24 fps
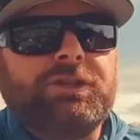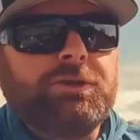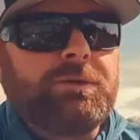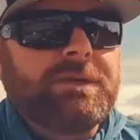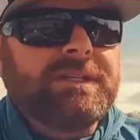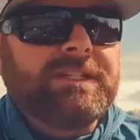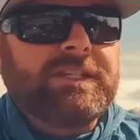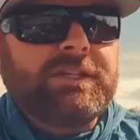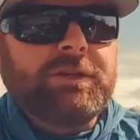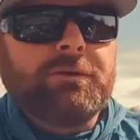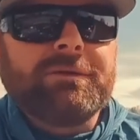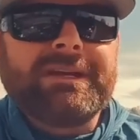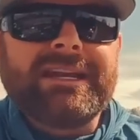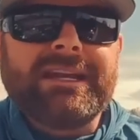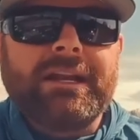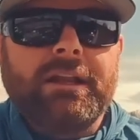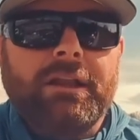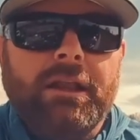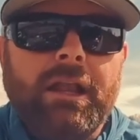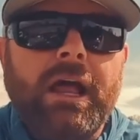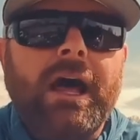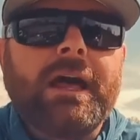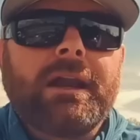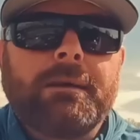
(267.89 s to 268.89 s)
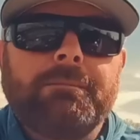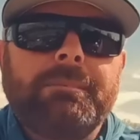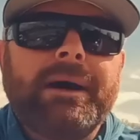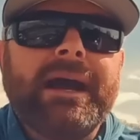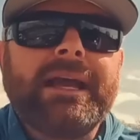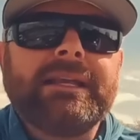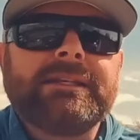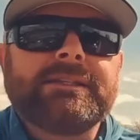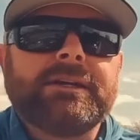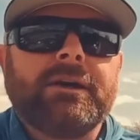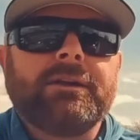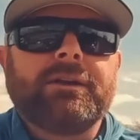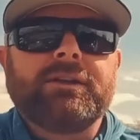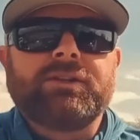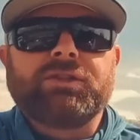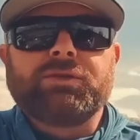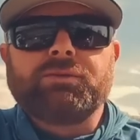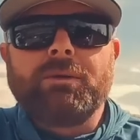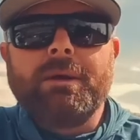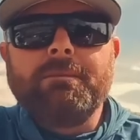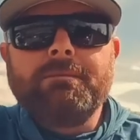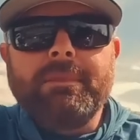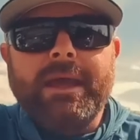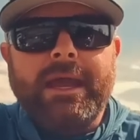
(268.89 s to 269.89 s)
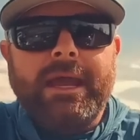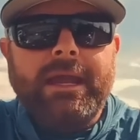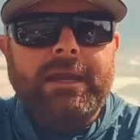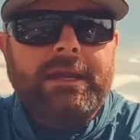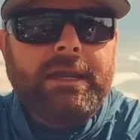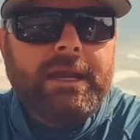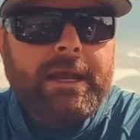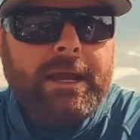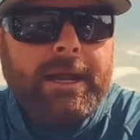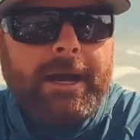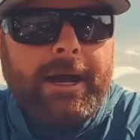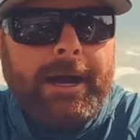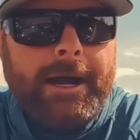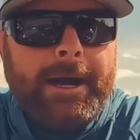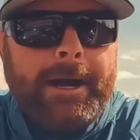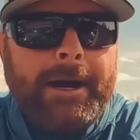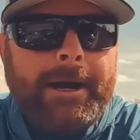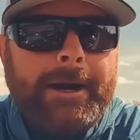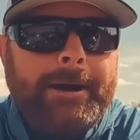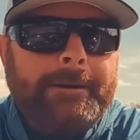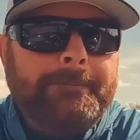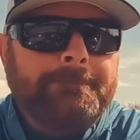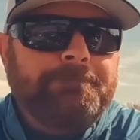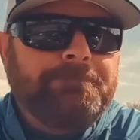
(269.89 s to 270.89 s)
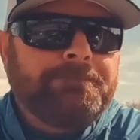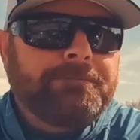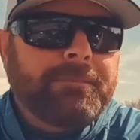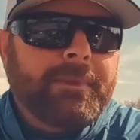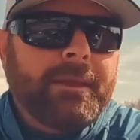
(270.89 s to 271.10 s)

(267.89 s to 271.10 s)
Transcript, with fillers: You can still get a lot of bites on a swim bait, um,